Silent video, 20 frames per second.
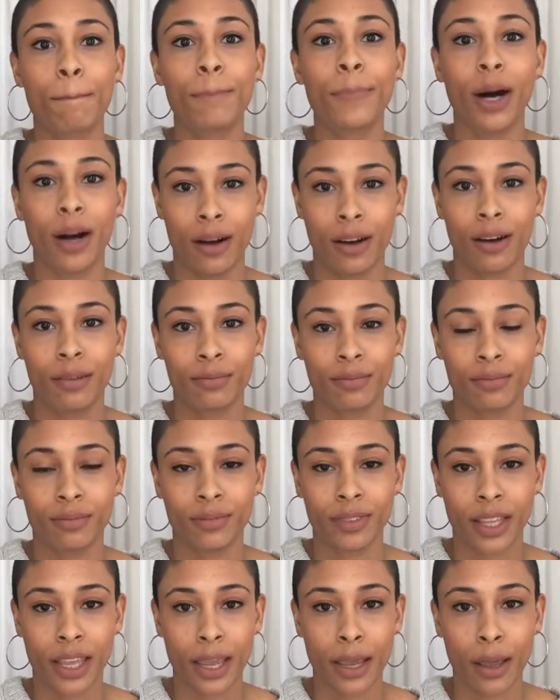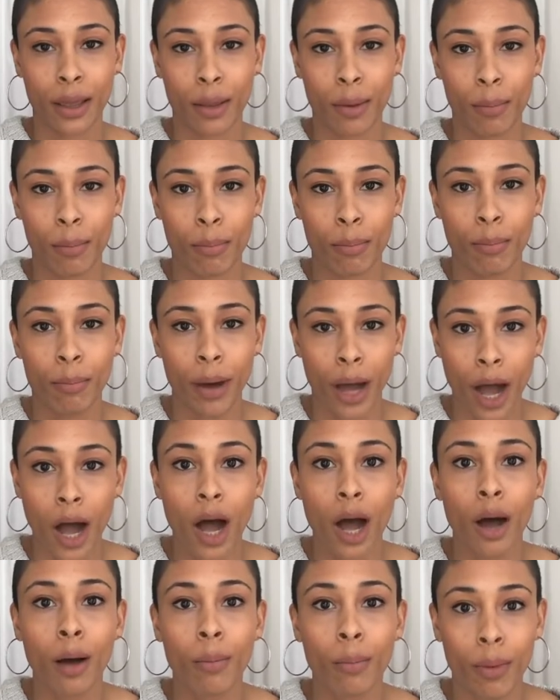bomb. Like,
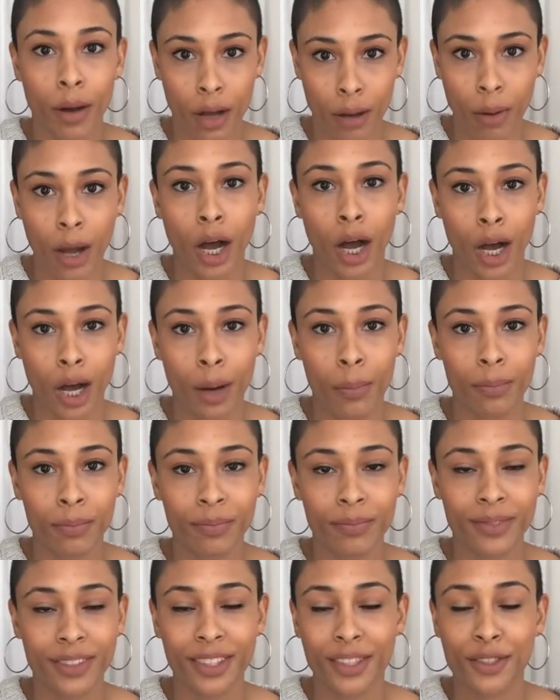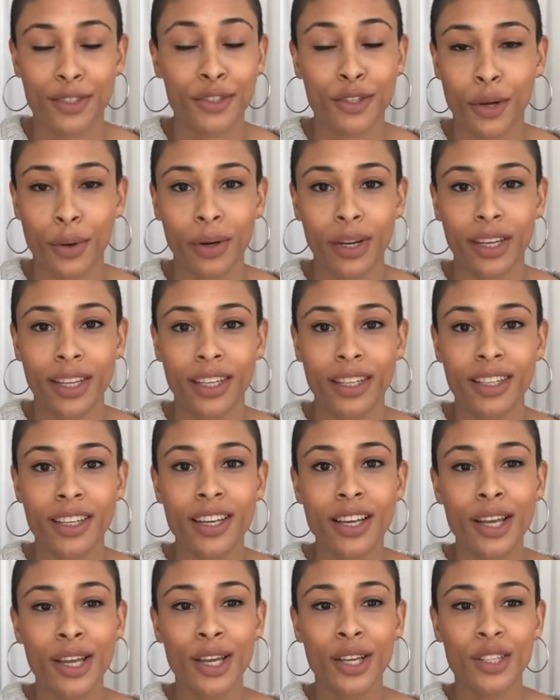bomb, ba bomb. It's so good.
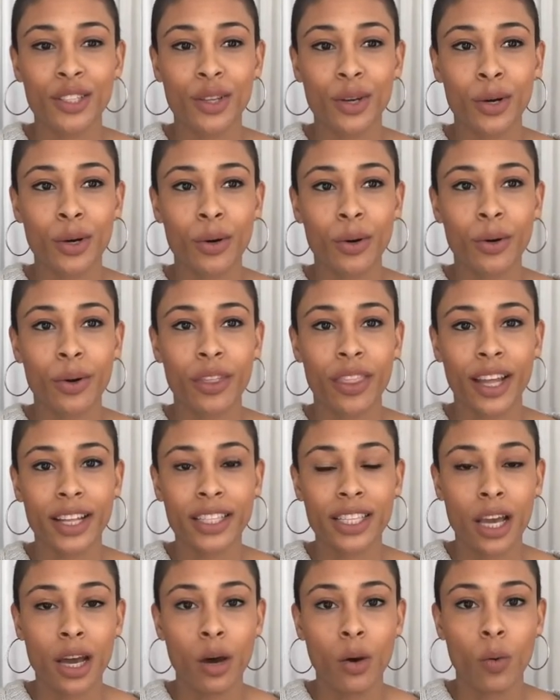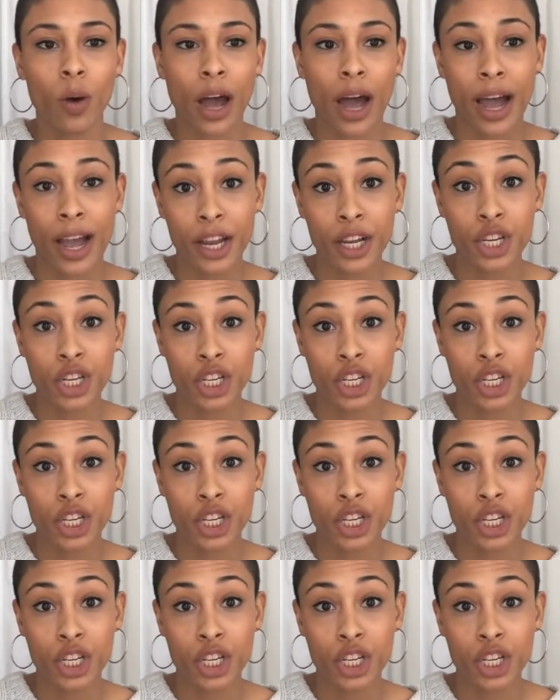So that's how I